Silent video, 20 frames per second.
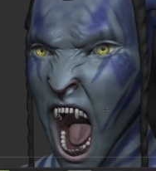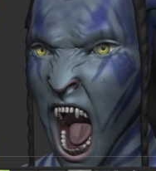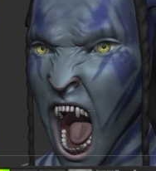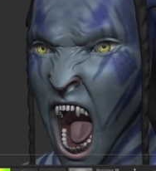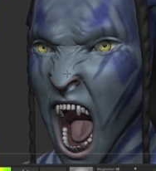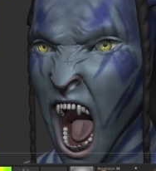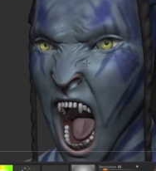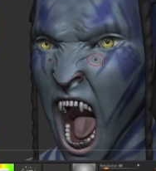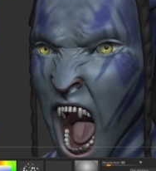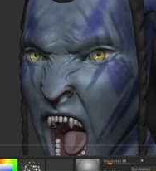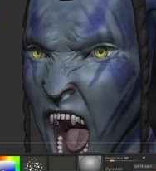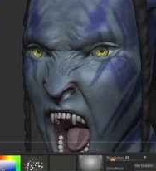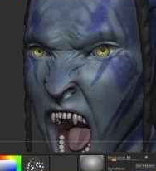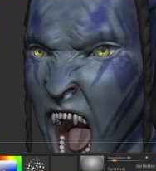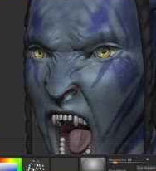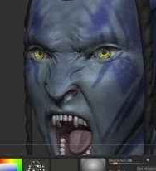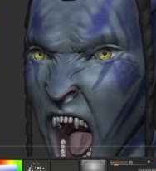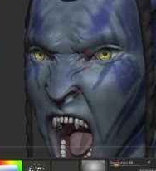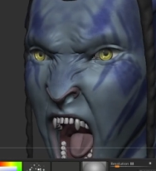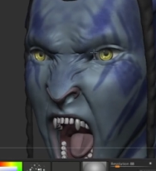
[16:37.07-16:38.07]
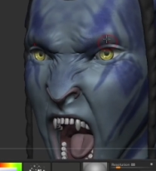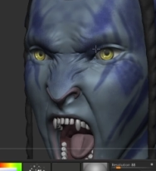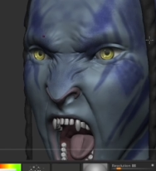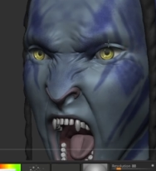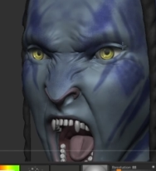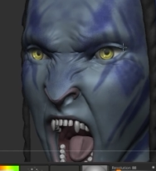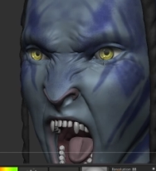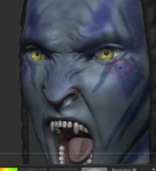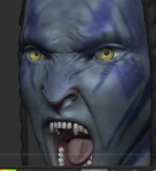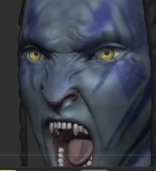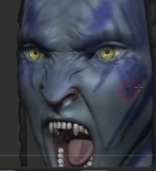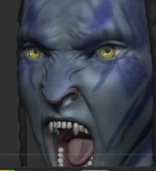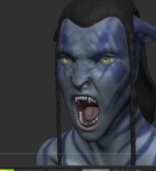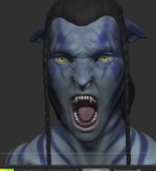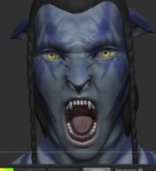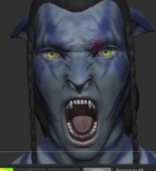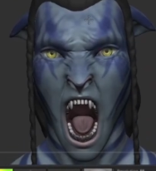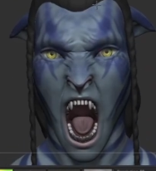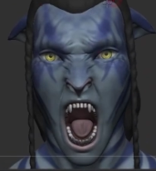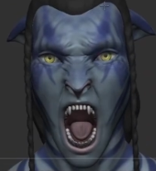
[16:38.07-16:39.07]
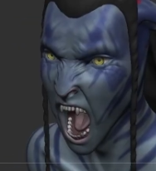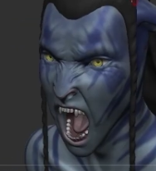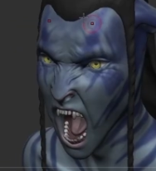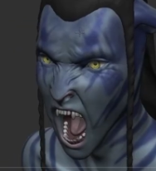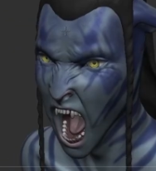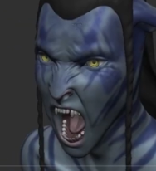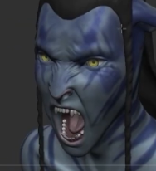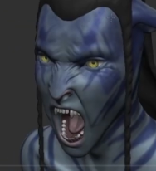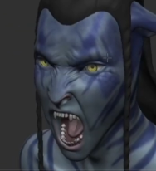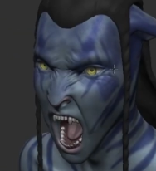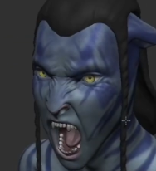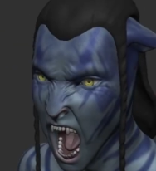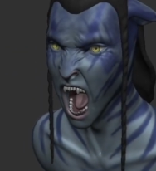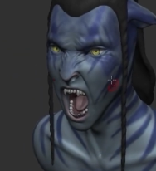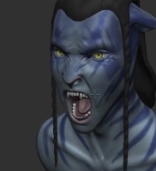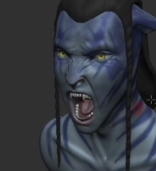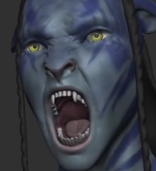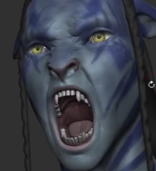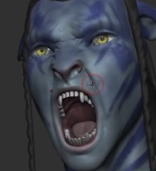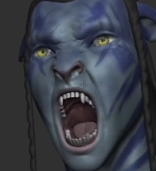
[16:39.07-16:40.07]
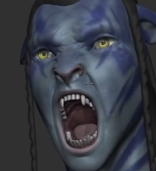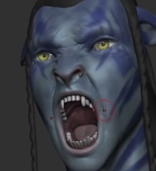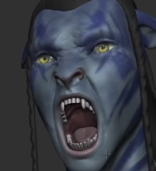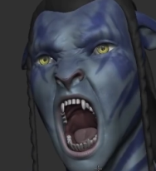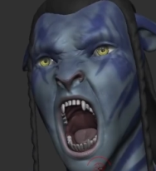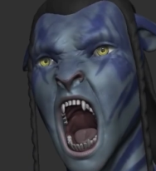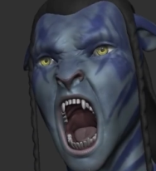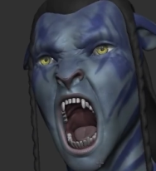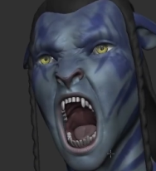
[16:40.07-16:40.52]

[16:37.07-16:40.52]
So here I am just trying to polypaint